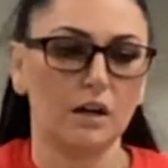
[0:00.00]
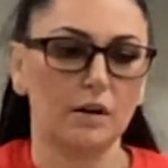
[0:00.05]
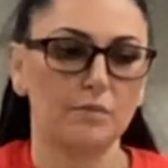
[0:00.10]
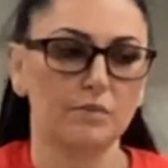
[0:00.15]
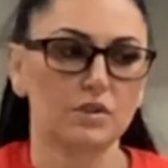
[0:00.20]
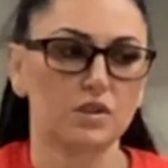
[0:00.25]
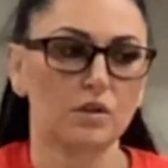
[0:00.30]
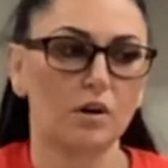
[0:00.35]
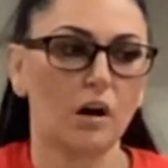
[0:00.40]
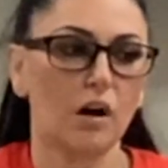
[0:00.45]

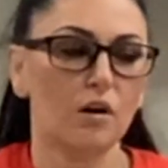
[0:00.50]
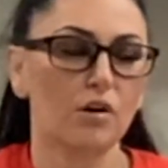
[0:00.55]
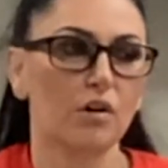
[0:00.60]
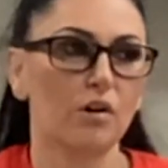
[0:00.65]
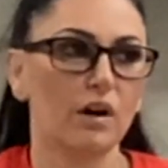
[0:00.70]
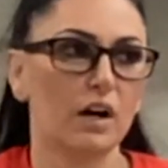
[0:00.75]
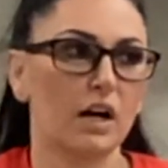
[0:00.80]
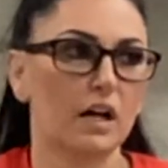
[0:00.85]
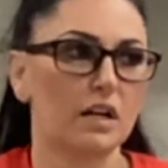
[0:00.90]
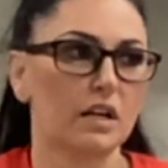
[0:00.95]
So I'll go
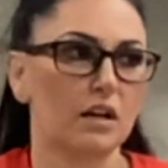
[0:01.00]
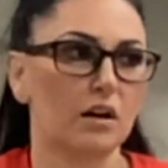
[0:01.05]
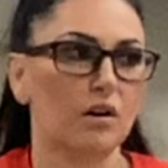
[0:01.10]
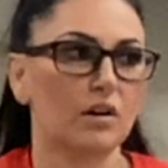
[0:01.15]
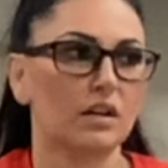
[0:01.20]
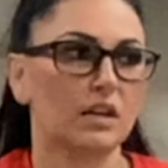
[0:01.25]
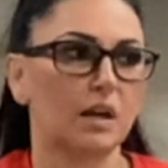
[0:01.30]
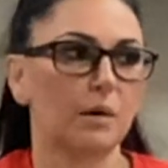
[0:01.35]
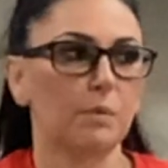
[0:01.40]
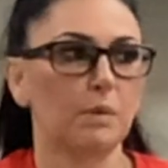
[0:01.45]
ahead and I'll
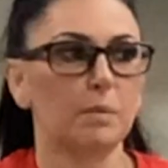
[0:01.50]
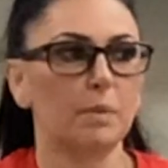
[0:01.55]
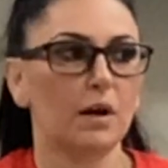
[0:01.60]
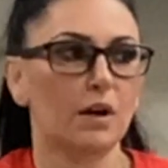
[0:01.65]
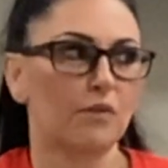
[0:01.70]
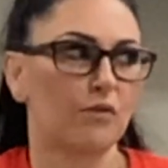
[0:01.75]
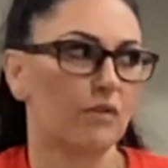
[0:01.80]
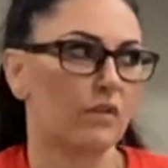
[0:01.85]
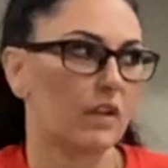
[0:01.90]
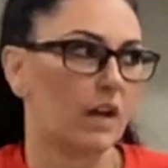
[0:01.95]
get
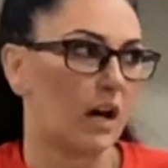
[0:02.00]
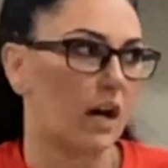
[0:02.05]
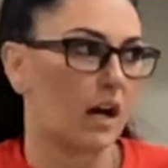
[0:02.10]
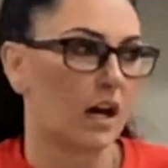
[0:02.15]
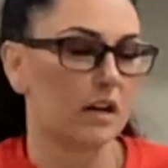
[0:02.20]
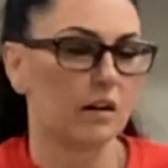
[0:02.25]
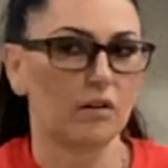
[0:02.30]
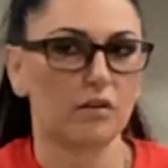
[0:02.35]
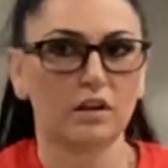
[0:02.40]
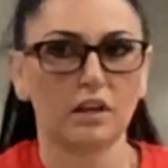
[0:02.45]
prepared for
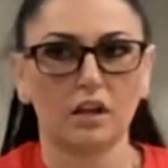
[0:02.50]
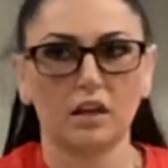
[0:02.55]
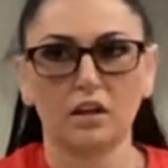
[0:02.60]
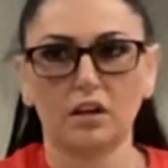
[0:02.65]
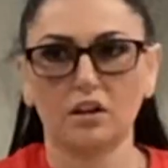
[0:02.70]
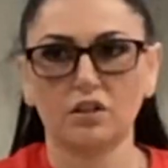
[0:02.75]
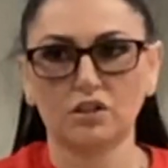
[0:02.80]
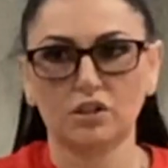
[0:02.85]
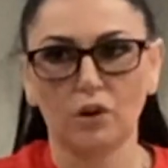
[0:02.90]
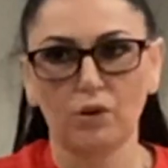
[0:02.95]
that. I'll get
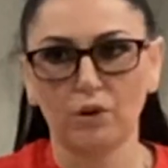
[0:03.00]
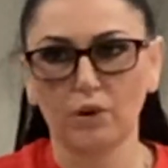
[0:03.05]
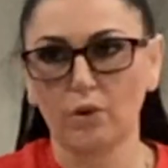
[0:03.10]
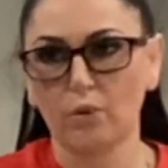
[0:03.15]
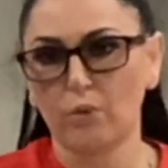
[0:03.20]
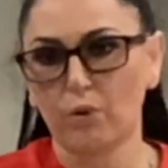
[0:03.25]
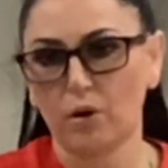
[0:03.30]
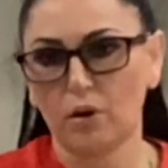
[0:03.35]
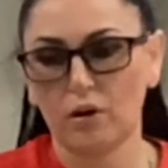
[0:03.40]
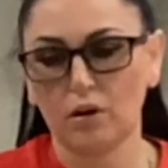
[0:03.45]
a donut
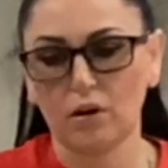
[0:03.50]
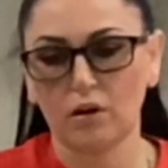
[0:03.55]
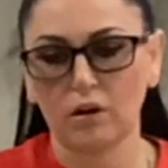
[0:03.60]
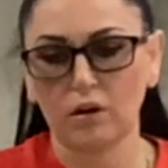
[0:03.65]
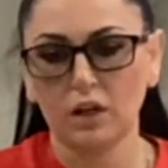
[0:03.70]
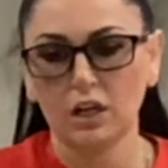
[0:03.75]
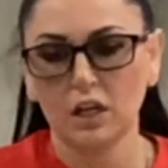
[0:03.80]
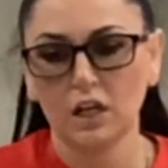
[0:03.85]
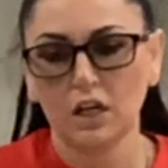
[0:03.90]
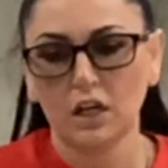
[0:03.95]

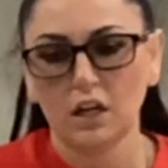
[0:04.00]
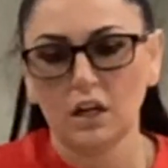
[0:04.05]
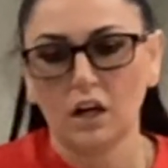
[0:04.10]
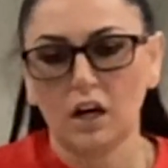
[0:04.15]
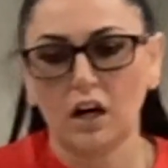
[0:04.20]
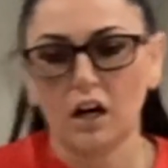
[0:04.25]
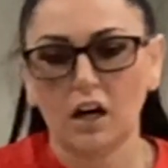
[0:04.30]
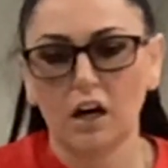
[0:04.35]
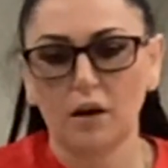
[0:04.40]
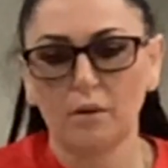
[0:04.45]
wall.
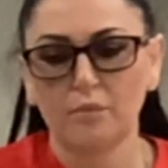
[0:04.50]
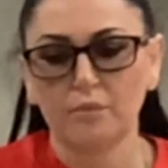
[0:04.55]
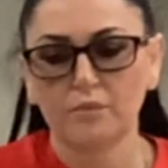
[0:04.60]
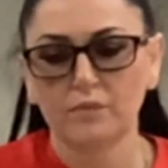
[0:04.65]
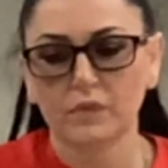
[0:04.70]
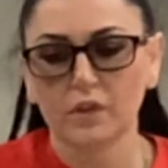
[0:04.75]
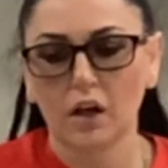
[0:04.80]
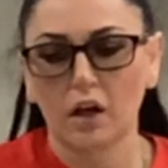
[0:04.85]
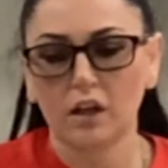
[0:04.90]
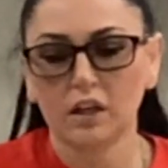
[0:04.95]

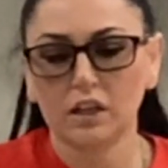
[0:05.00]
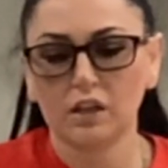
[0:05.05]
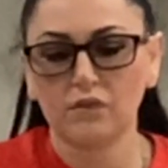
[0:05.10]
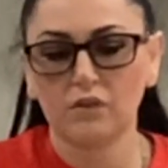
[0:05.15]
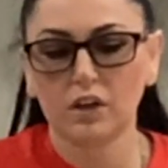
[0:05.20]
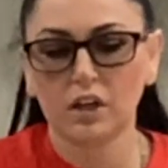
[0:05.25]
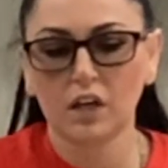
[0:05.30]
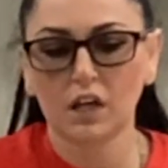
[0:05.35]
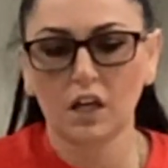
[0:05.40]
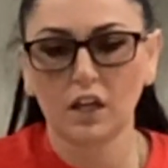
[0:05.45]
I'll
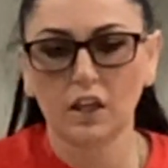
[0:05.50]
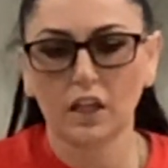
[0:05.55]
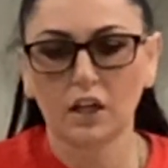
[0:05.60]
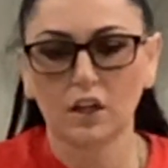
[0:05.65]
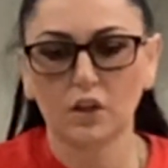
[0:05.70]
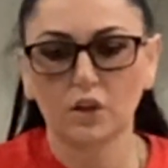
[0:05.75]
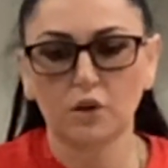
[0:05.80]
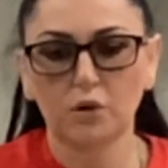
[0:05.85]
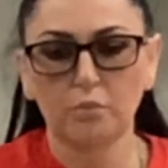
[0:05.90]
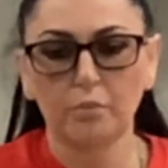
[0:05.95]
even get like
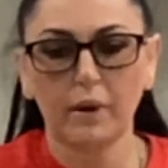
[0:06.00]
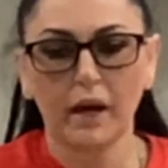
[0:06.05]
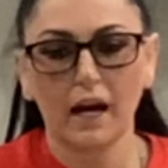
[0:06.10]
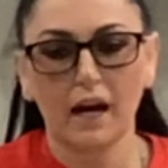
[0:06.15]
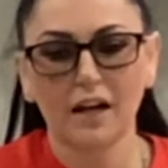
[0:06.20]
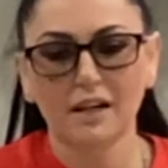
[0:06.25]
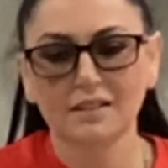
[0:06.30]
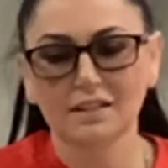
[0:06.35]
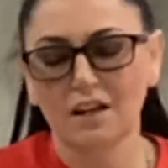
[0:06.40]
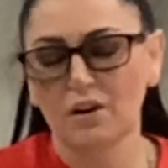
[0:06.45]
little
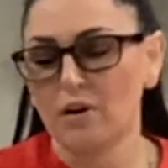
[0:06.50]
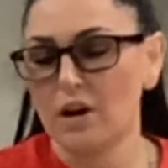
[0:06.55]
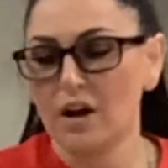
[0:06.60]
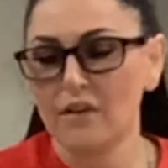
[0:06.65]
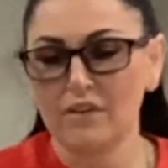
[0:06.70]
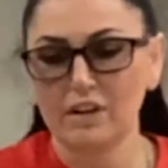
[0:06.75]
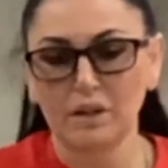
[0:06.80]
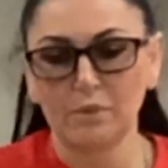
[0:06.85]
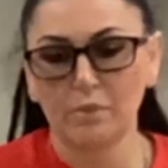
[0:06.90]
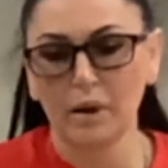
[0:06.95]
bags. I don't
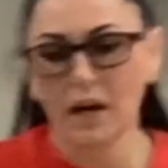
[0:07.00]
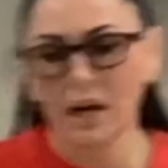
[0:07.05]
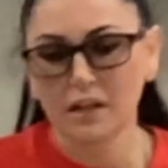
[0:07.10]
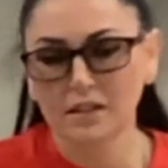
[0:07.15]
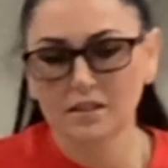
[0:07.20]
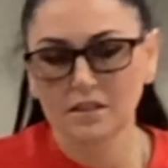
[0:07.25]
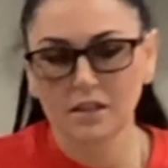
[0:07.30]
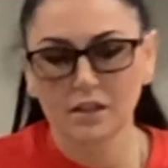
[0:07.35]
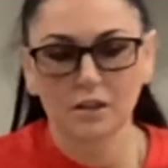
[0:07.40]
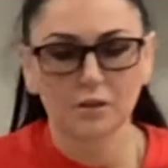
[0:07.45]
have any
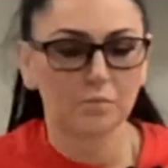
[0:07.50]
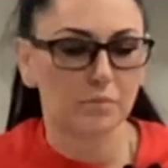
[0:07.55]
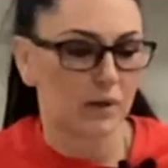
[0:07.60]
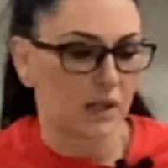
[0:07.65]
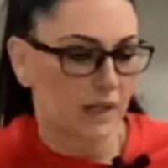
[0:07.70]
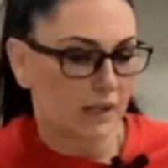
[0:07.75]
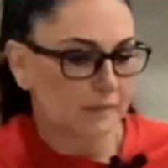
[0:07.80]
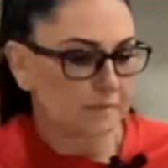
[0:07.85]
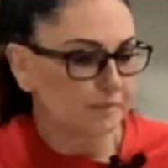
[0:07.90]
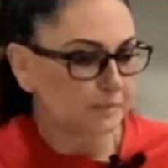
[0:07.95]
bags here,
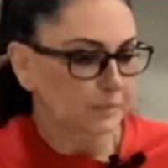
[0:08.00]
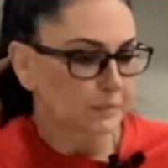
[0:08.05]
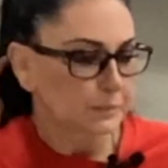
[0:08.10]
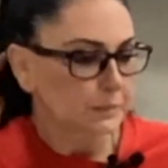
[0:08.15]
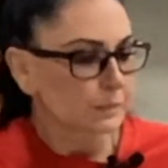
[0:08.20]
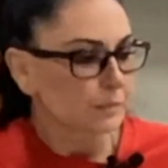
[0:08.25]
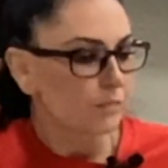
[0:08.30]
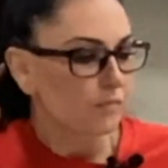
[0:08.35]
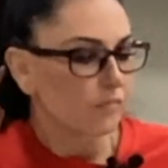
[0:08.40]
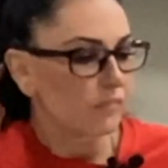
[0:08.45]
but
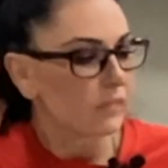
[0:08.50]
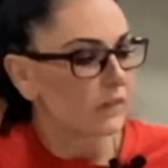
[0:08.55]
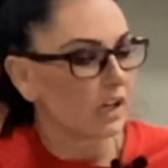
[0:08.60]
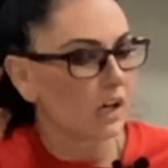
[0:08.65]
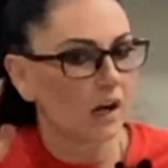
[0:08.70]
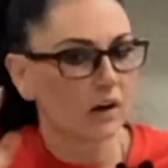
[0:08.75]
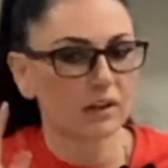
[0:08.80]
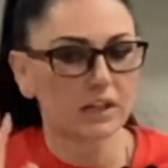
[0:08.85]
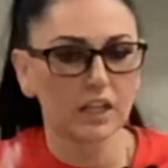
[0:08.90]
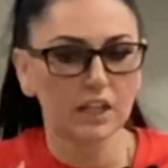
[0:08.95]

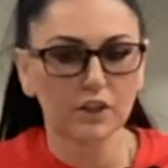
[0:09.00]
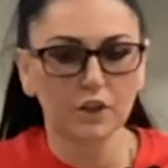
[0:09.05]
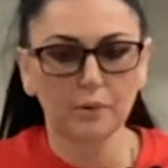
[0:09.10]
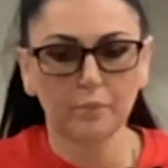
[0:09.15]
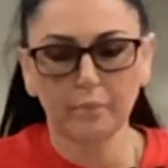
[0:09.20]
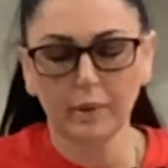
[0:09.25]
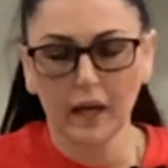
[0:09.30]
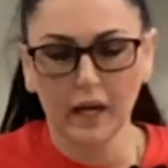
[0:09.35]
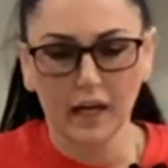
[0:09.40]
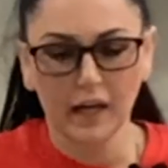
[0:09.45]
I'll get little
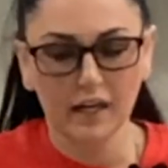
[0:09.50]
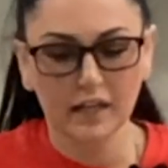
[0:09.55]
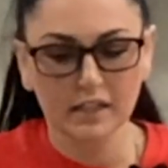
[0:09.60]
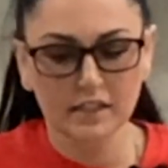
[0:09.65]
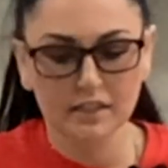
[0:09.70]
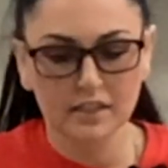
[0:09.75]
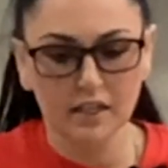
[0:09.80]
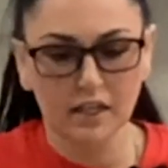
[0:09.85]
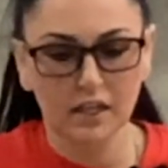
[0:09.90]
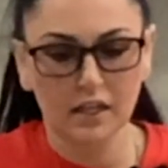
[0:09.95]

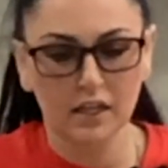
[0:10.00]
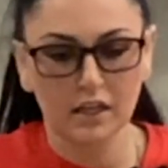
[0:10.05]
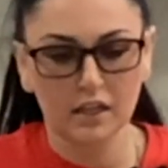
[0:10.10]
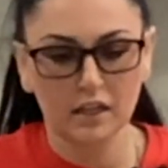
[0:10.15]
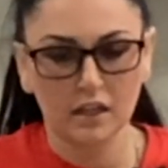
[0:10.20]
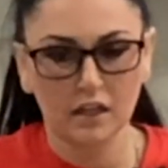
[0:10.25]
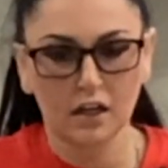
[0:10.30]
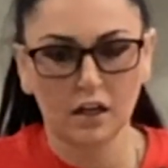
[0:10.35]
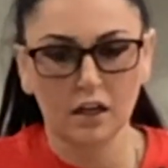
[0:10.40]
bags and